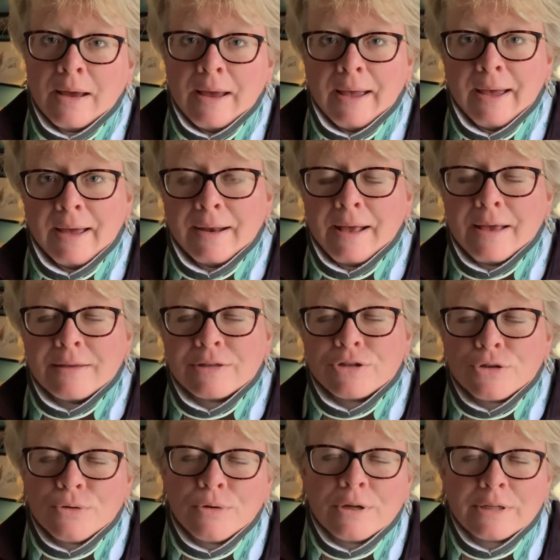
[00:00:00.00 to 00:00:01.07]
And as
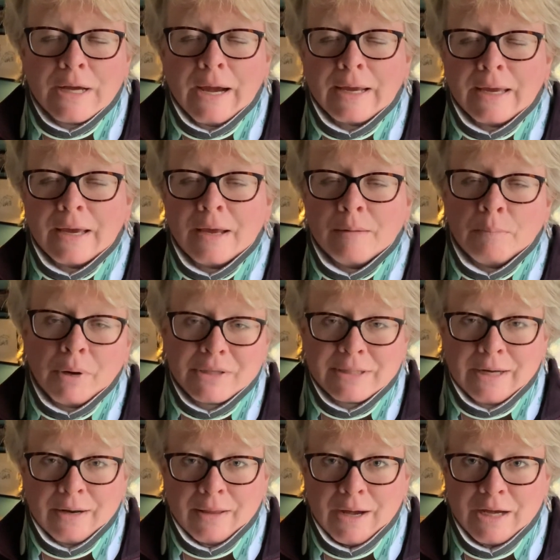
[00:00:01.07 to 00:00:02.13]
soon as I can bust
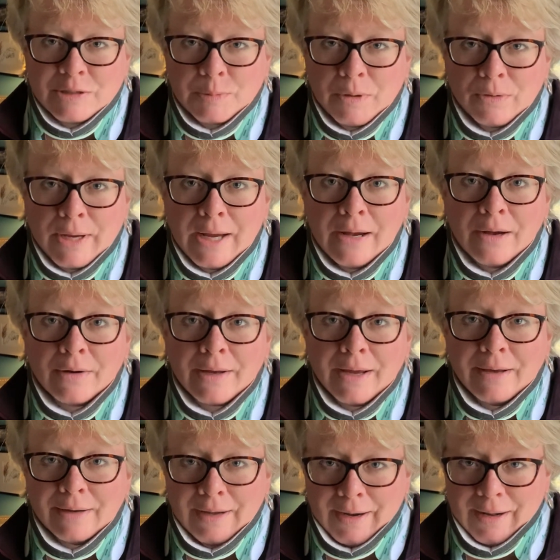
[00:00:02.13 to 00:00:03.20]
out of the hospital gown
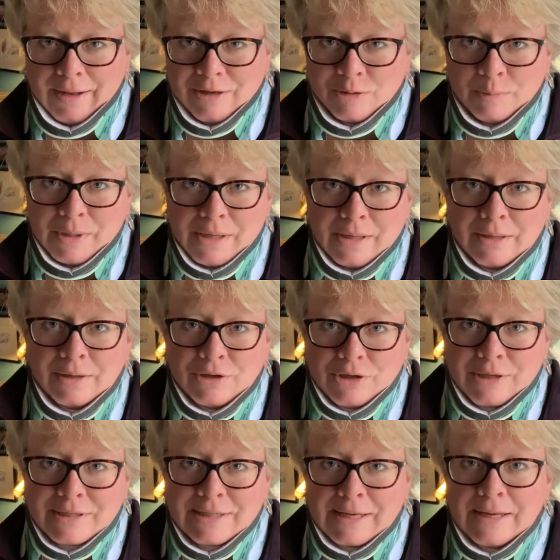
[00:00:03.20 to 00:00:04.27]
and not have to be
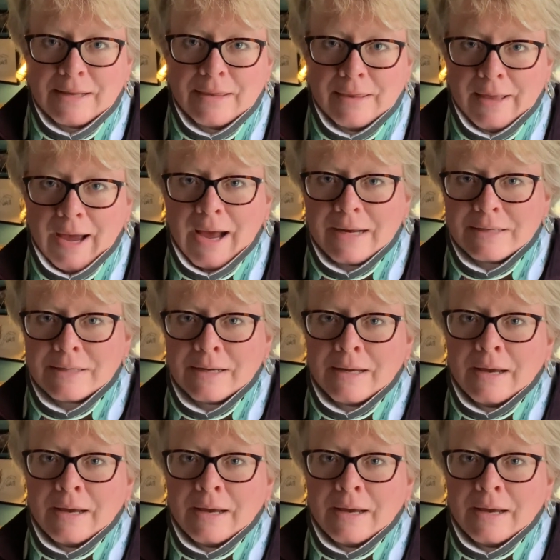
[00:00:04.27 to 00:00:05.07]
just in that,